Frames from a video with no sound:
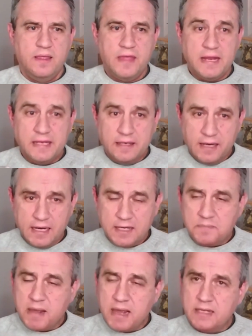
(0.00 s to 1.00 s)
They
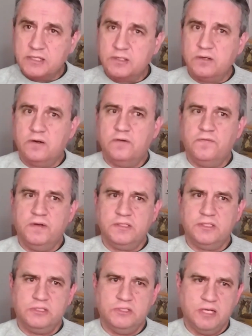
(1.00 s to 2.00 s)
did manage to
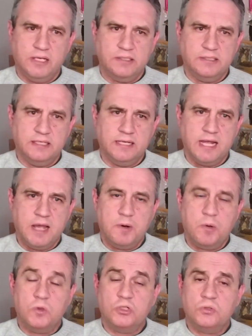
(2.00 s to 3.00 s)
convince the judge that the hammer
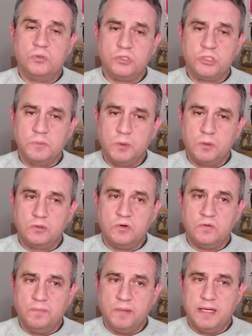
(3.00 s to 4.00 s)
was too small to
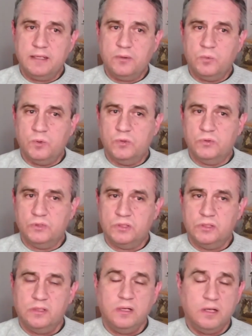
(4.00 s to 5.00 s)
have made the
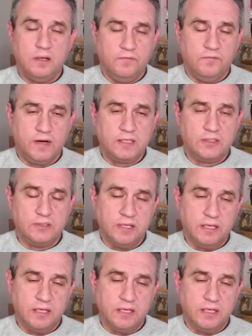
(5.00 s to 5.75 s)
wounds and fractures